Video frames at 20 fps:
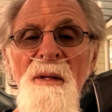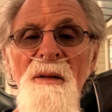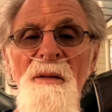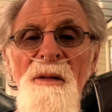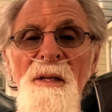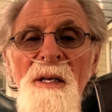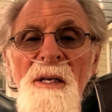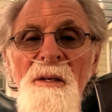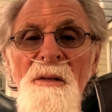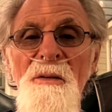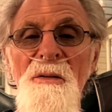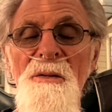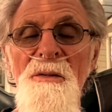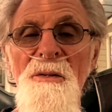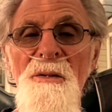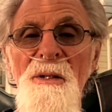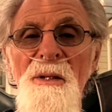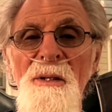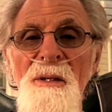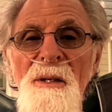
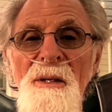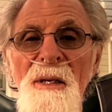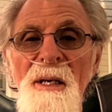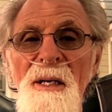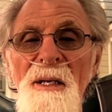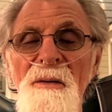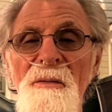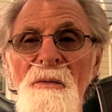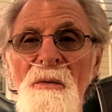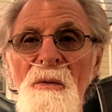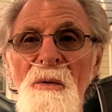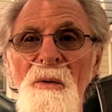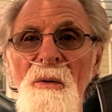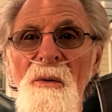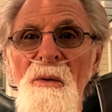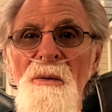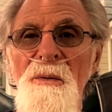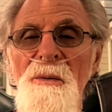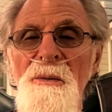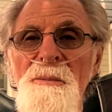things in the native
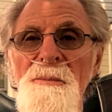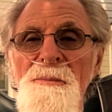world.